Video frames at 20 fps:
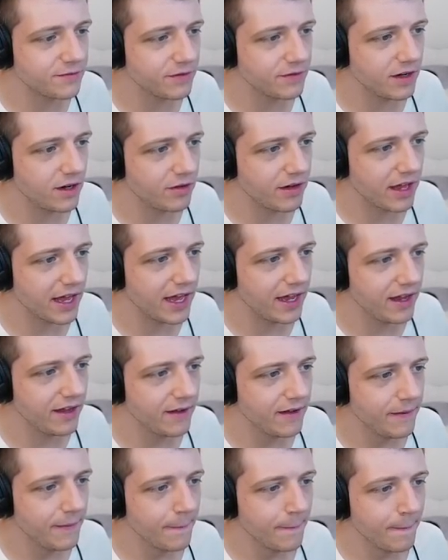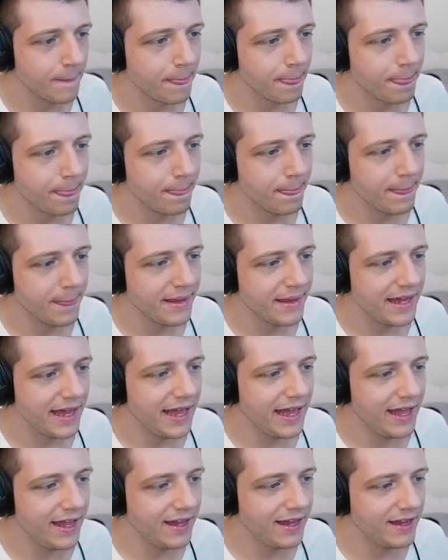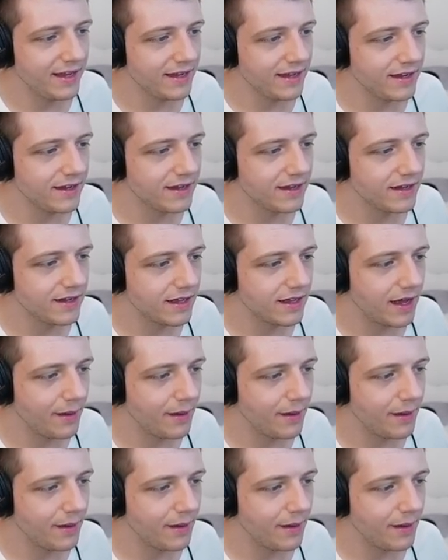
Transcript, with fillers: okay. Hey, I'm